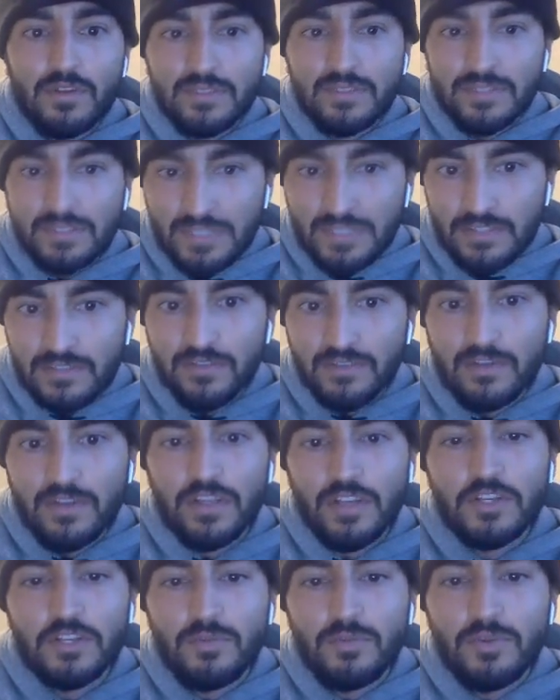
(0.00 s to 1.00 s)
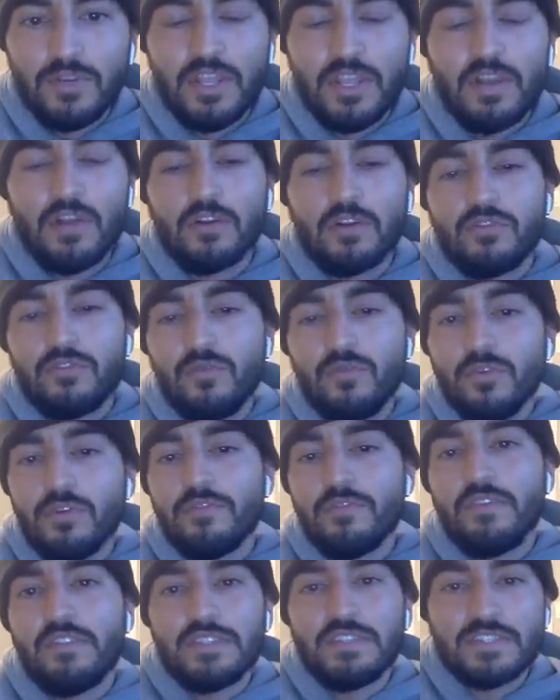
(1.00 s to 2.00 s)
signal and communicate all
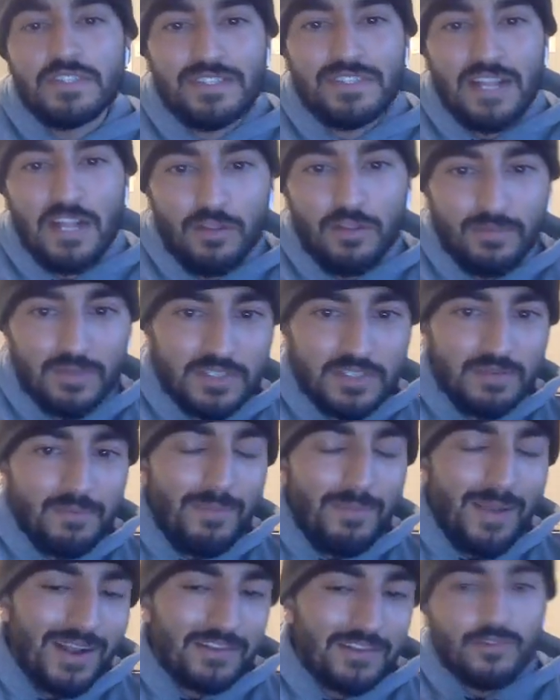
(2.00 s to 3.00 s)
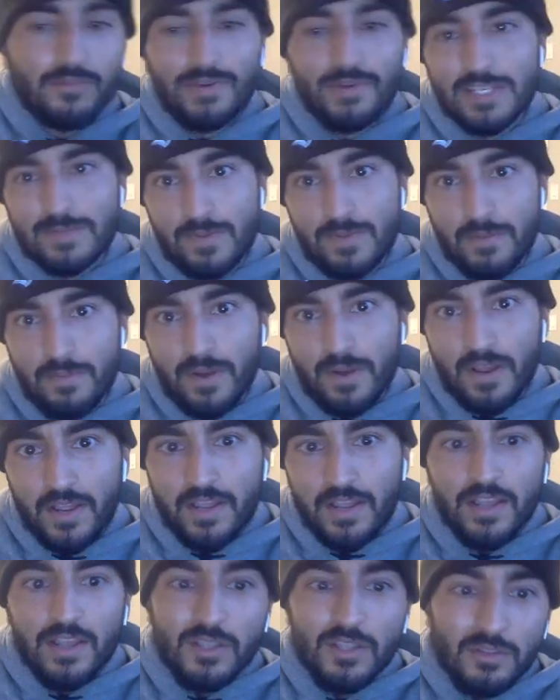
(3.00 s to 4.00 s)
256 elements back to the Raspberry Pi
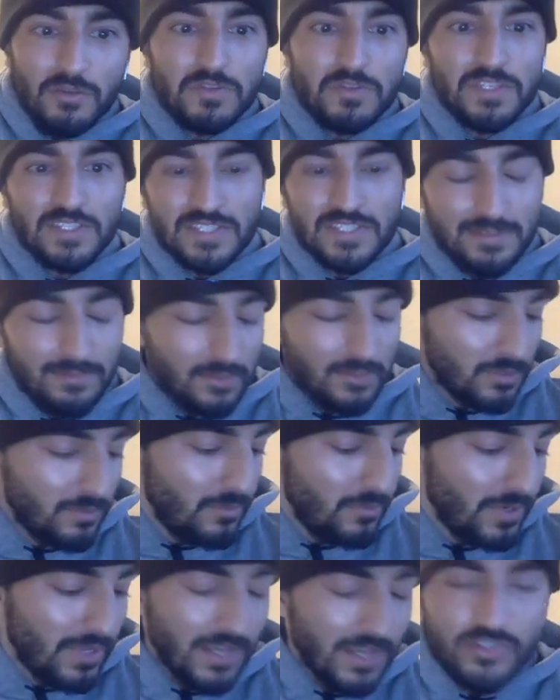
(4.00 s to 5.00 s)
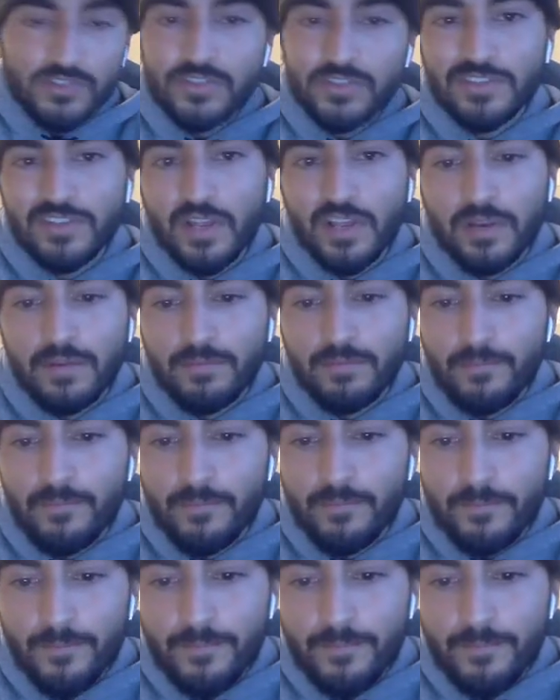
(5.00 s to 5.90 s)
using a similar communication design.